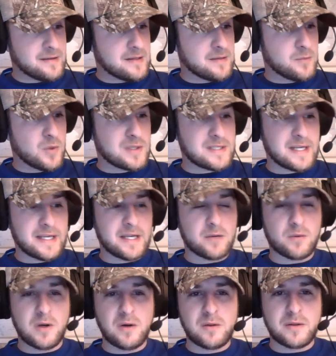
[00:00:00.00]
once I get
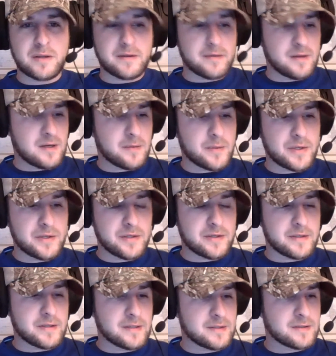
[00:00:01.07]
rolling, I'm
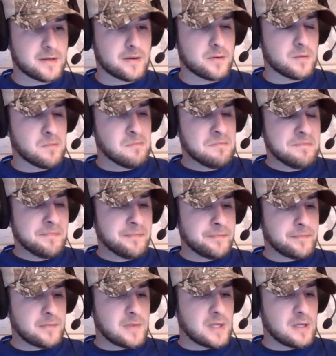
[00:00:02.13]
good. So
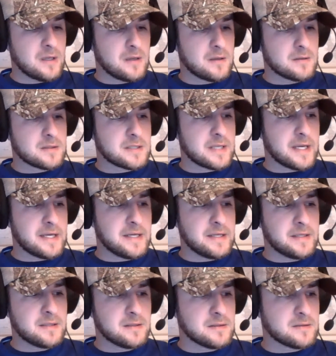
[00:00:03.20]

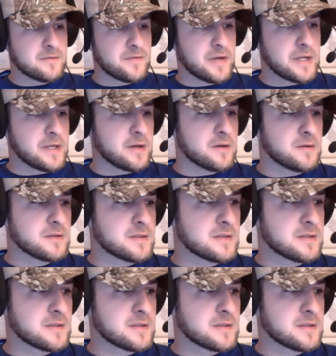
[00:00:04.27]
today's video,